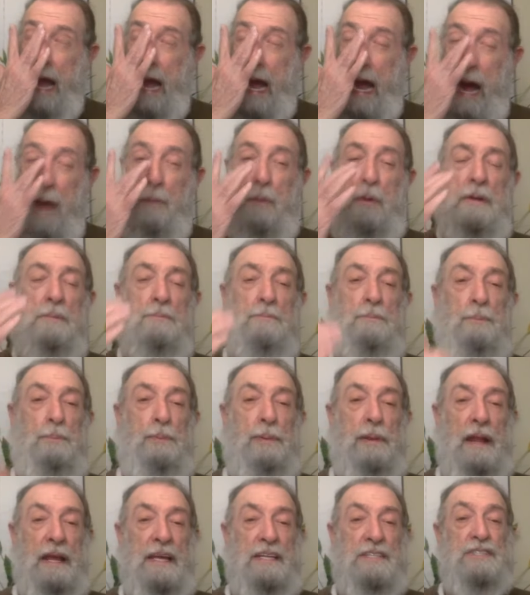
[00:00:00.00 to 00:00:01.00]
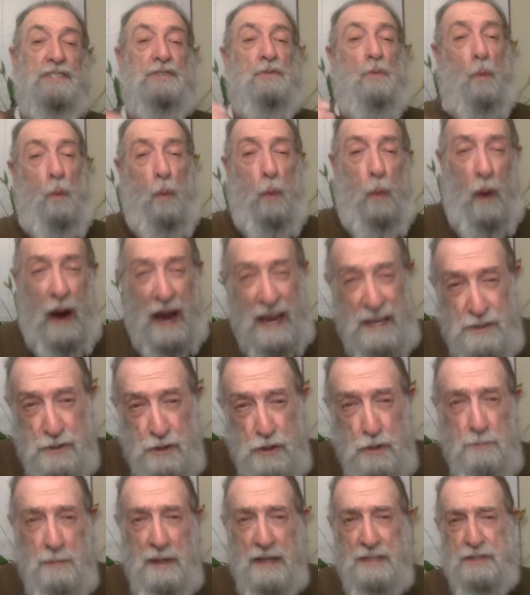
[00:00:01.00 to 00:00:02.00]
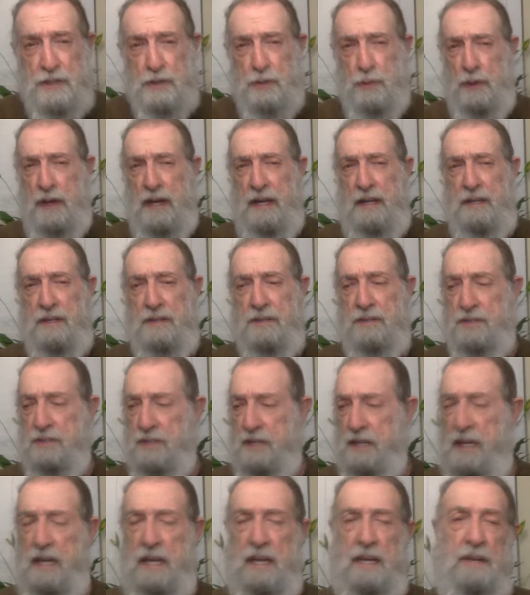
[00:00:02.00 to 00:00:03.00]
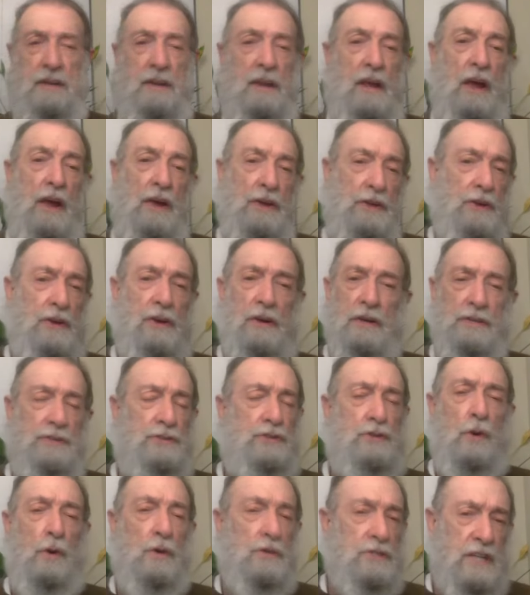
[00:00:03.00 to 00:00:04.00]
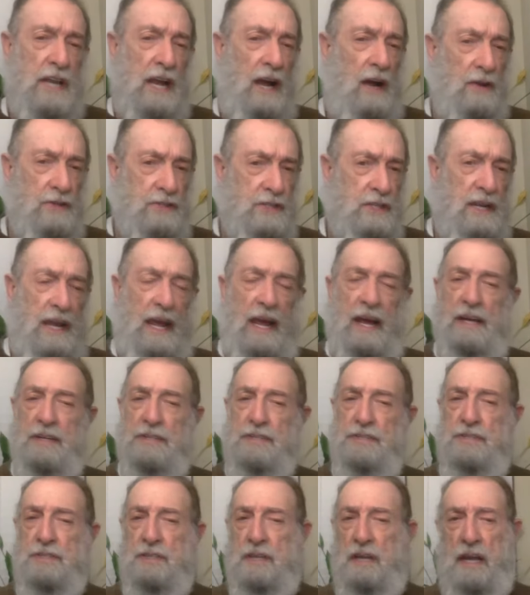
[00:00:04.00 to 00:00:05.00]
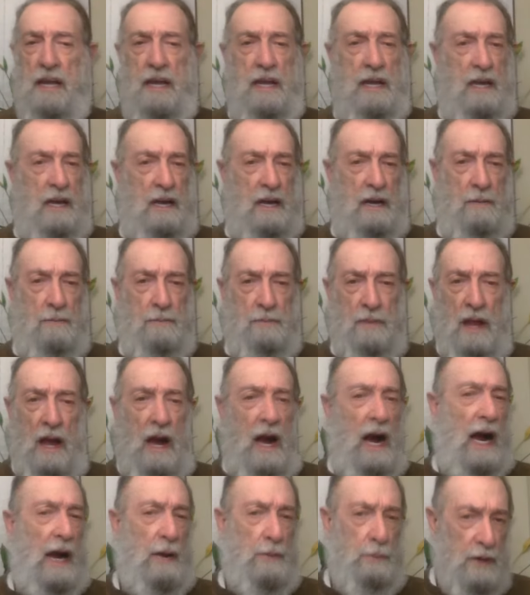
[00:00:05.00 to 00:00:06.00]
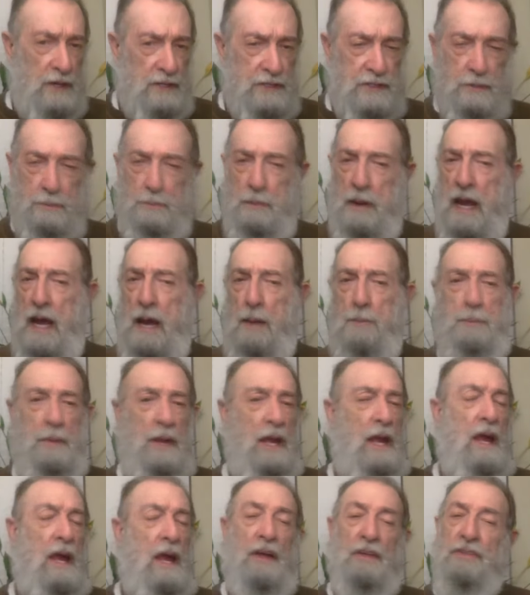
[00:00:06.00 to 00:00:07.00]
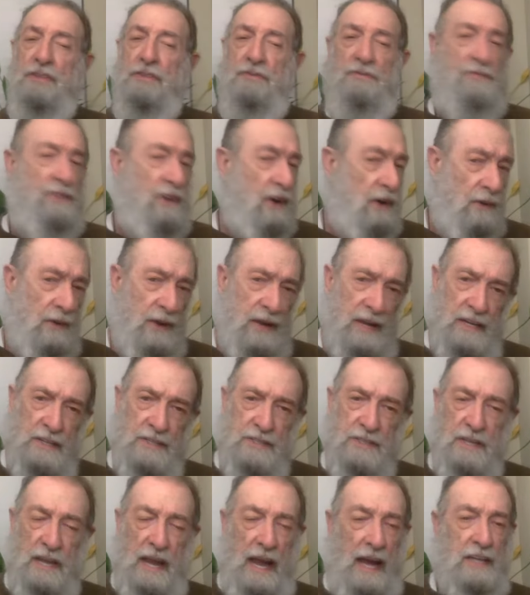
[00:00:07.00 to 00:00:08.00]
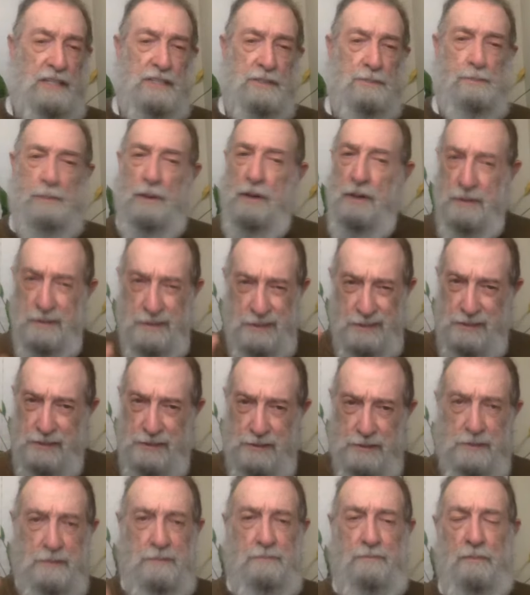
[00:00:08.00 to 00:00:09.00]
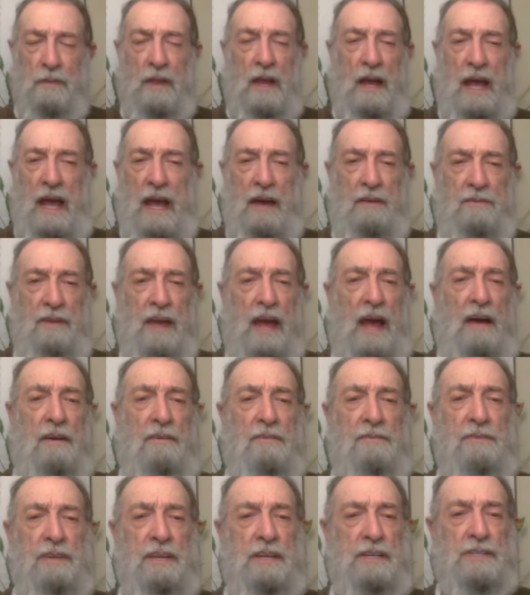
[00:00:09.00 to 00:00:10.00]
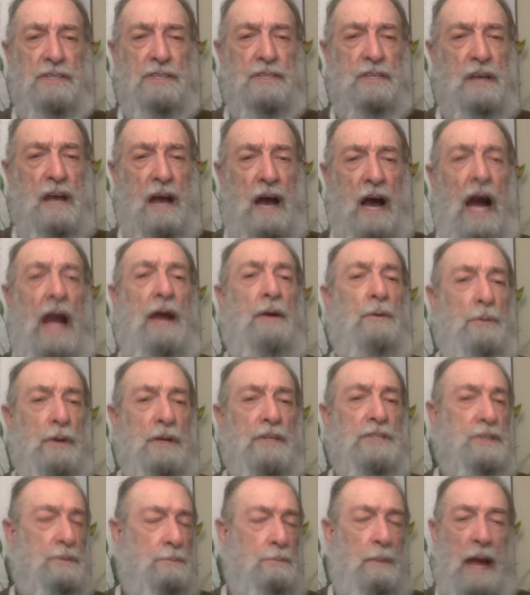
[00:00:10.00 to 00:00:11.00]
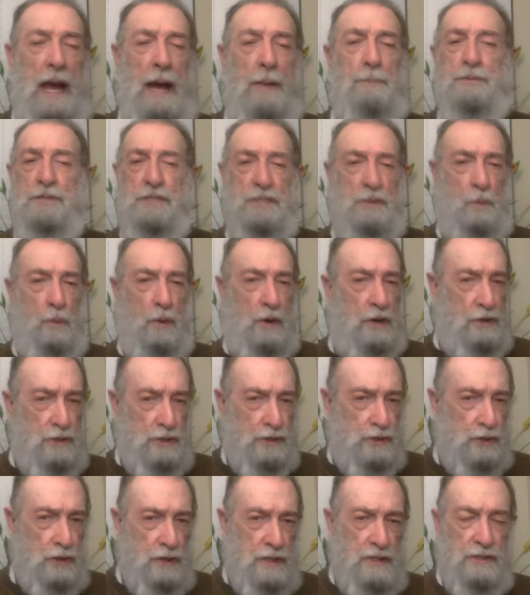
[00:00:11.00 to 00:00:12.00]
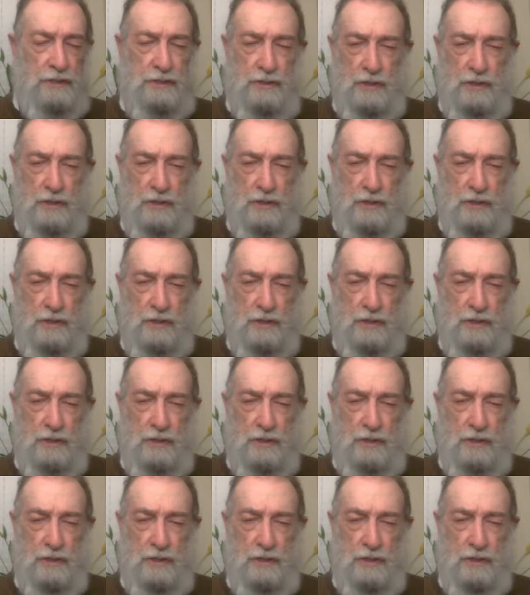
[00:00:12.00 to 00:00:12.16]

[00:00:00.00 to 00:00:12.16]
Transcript: I wouldn't place way too much credence in your, Joel Skousen has a uh, high risk map. Various experts have, have these high risk maps and where you should and